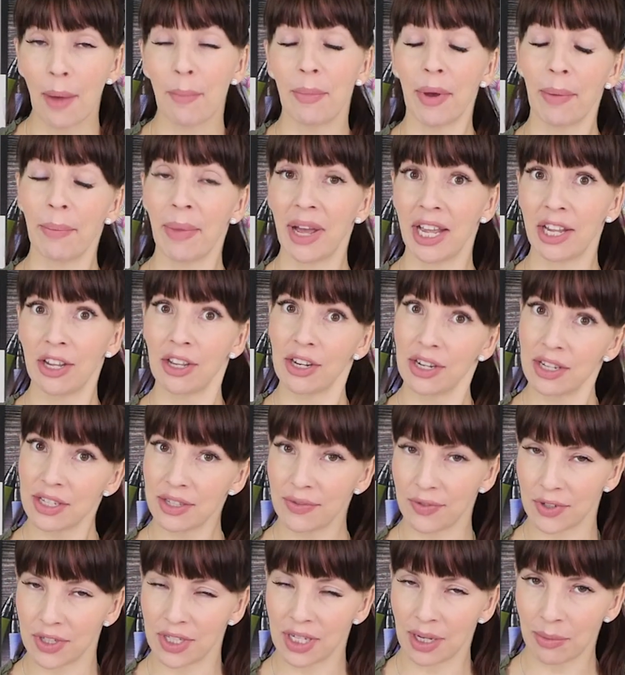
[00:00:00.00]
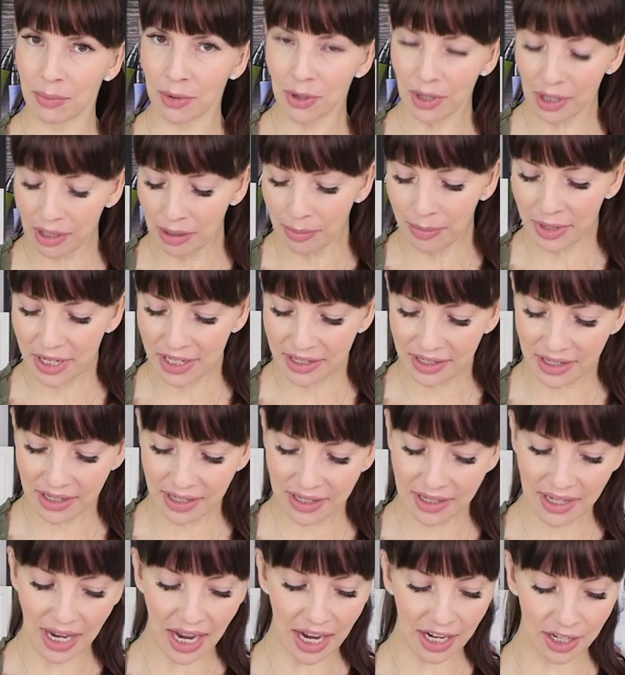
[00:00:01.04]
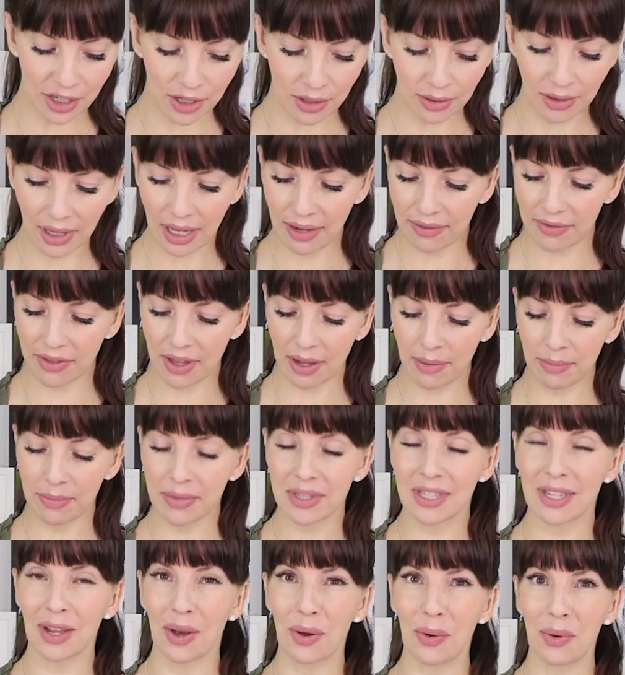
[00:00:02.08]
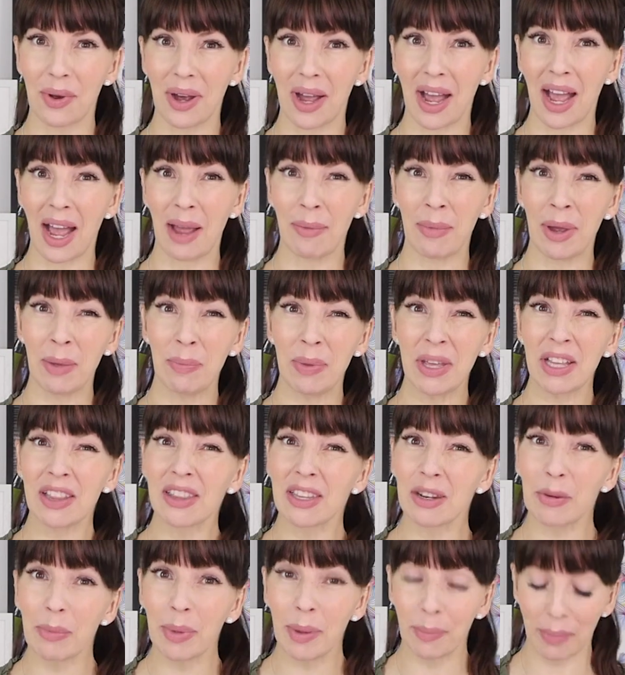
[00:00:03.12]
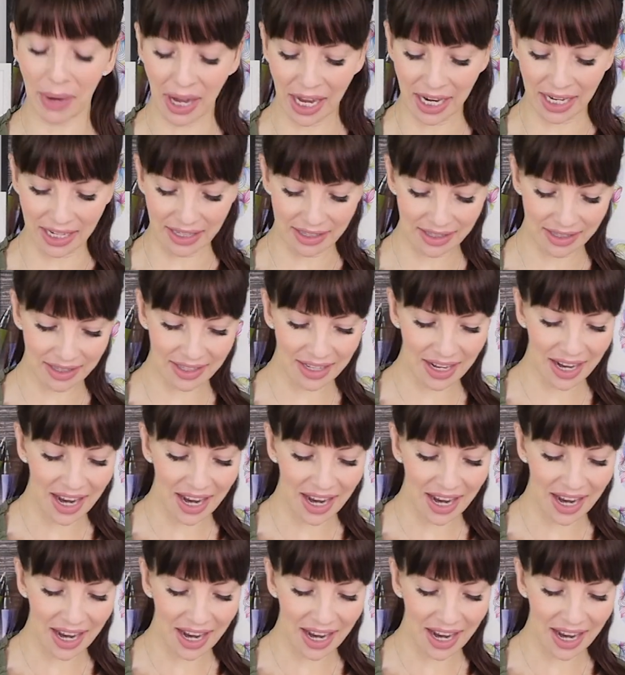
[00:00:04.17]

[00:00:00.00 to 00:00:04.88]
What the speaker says: but my goodness, for temporary pieces, I do love them, so I might be a little bit biased.